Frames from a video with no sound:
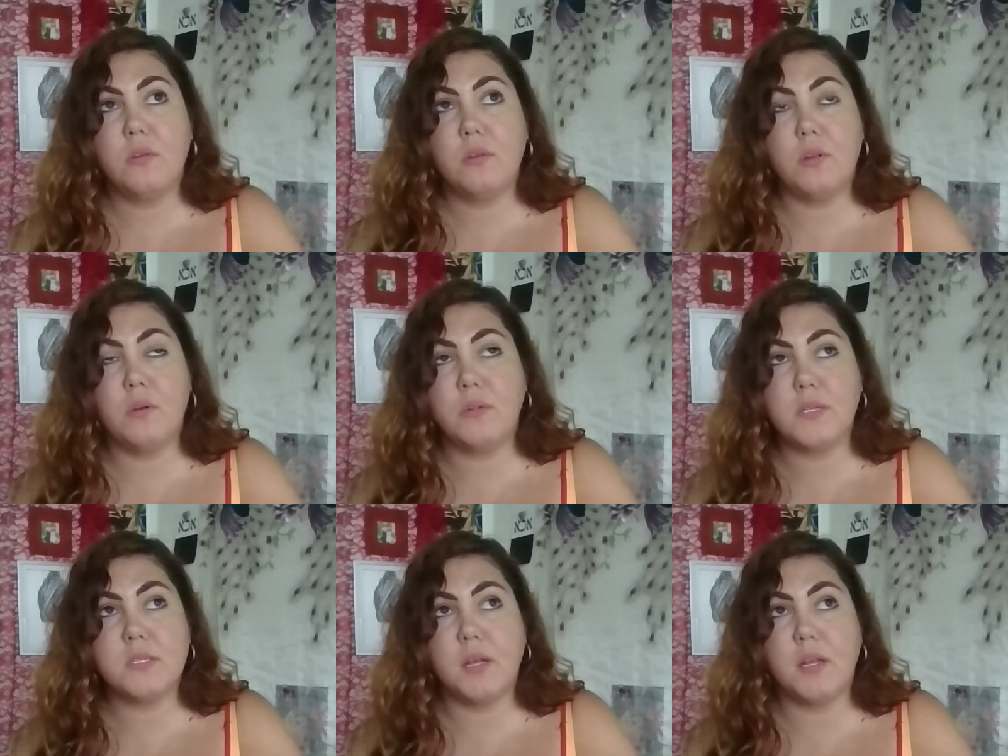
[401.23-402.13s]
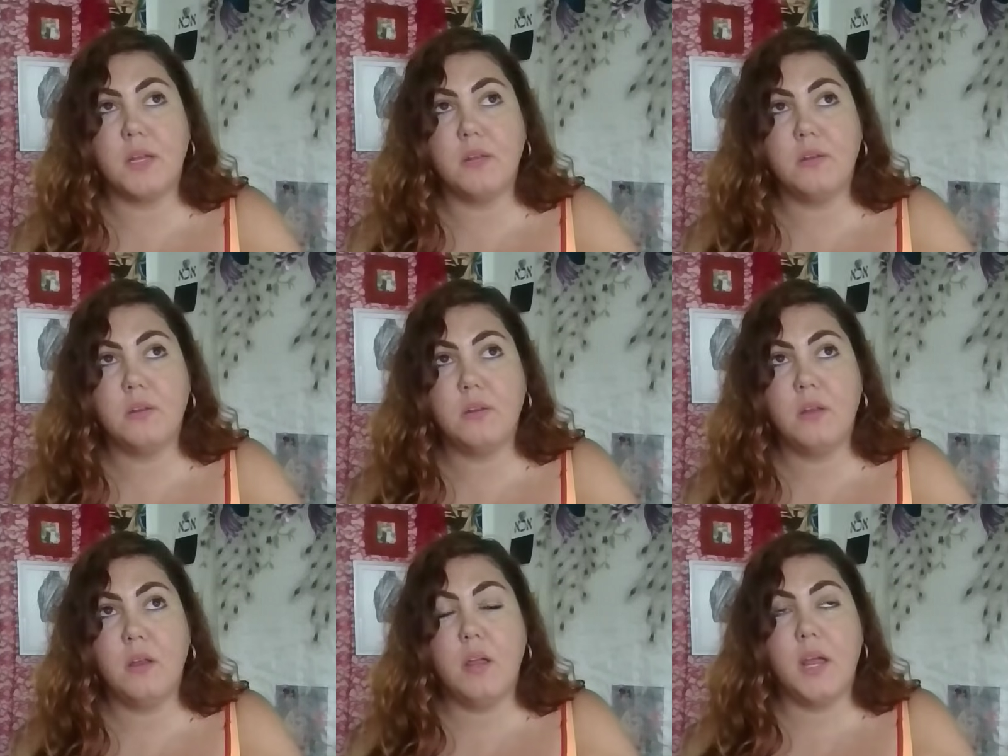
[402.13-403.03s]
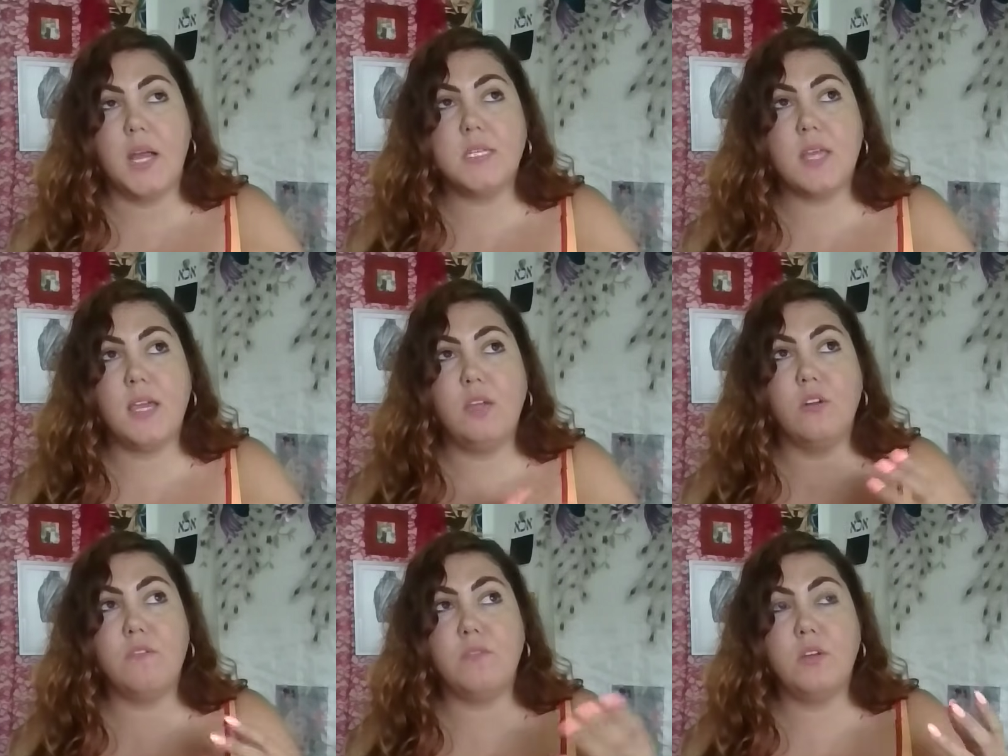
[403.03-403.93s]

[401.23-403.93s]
No, that's not it. It's like you're